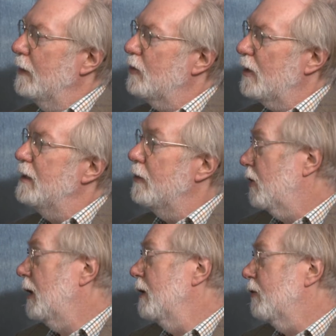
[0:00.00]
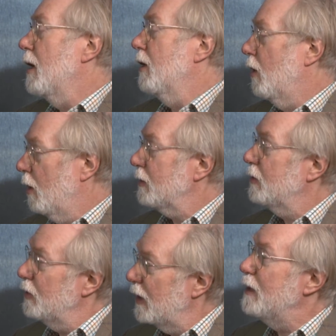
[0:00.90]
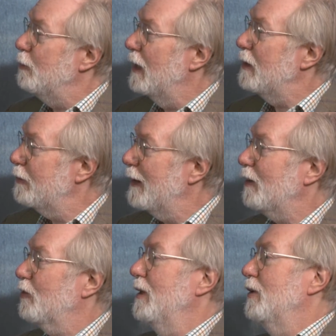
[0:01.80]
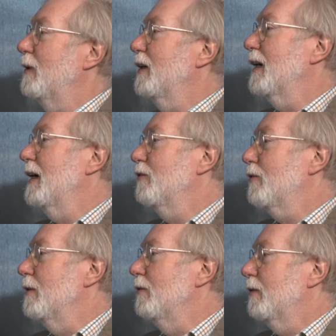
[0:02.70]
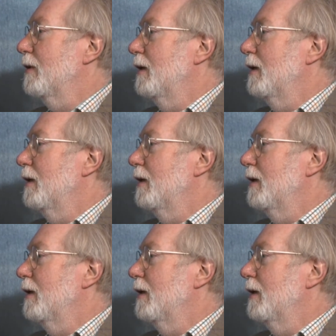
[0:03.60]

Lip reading: China's got to take manufacturing to other countries,